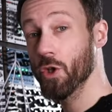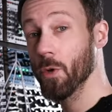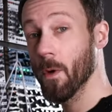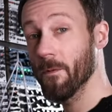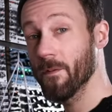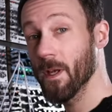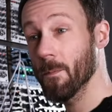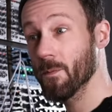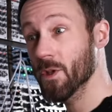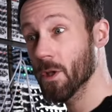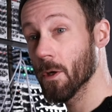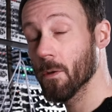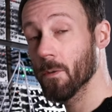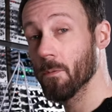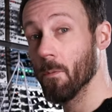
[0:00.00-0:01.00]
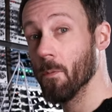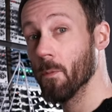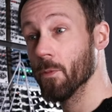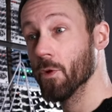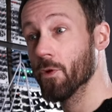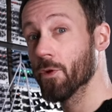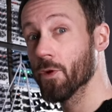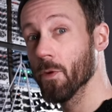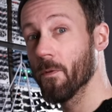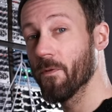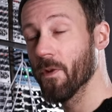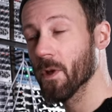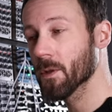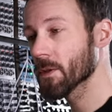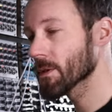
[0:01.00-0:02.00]
two of them, so two
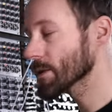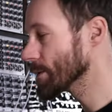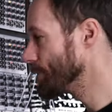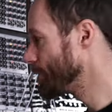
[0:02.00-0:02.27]
filters.